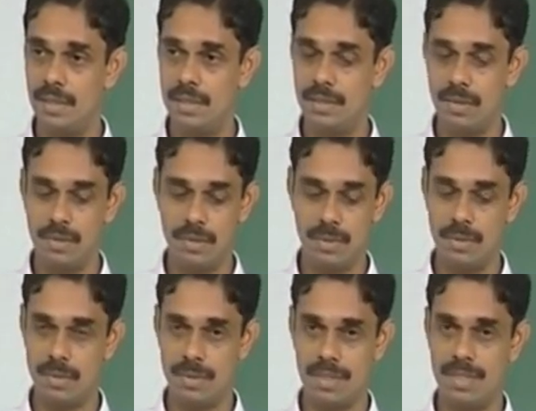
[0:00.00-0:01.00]
So
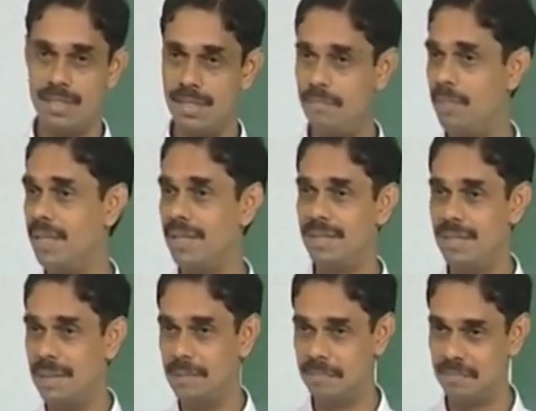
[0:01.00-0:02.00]
it is a big
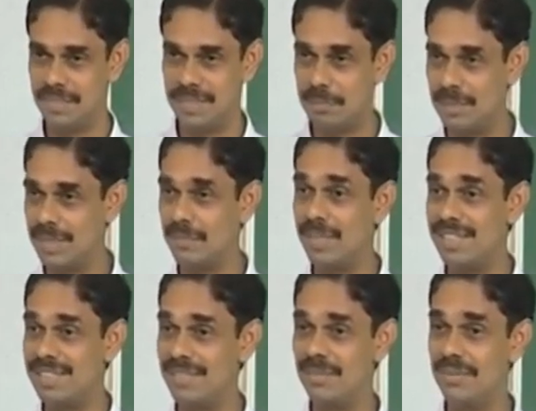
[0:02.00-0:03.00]
um, subject by
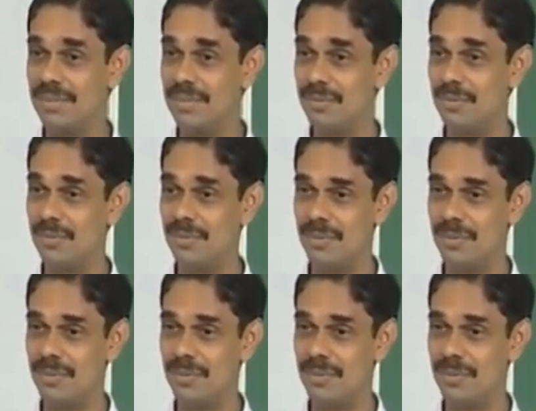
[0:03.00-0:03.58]
itself to